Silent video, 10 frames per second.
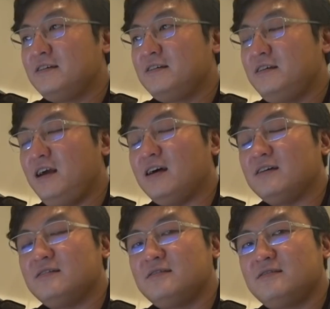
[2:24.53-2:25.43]
yeah,
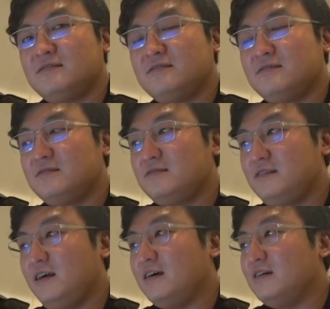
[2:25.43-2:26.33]

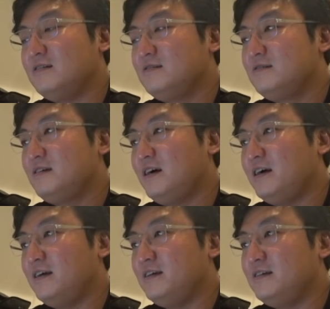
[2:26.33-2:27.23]
yeah, I
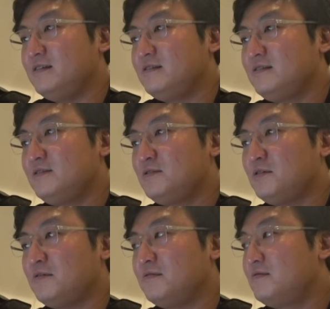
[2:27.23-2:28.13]
sort
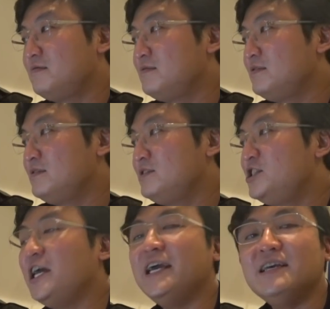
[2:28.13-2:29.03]
of
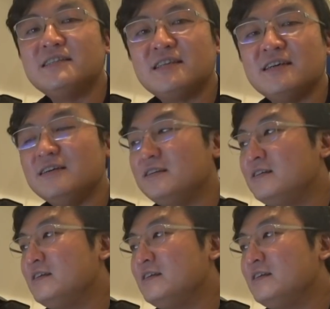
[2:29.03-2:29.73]
chased her